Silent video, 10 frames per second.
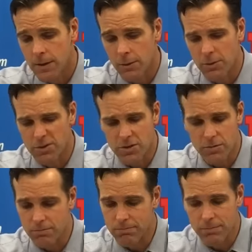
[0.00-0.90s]
You know, we were just
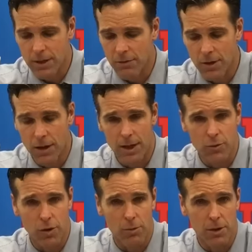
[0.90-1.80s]
having a lot
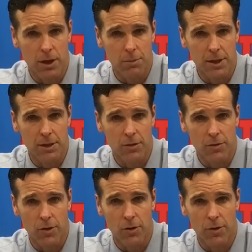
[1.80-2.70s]
of trouble coming into
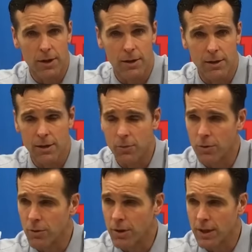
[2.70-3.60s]
the zone. I didn't think
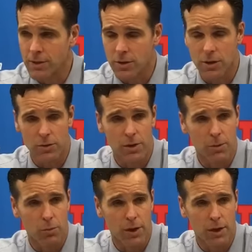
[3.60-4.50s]
we really executed
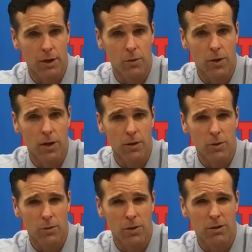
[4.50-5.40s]
our breakout well.
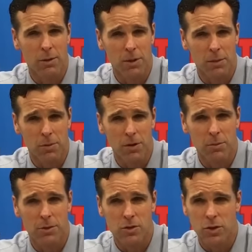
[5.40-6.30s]
We were coming up a
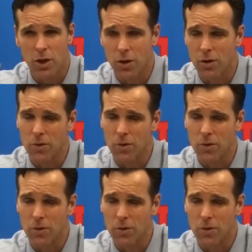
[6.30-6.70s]
little bit slow.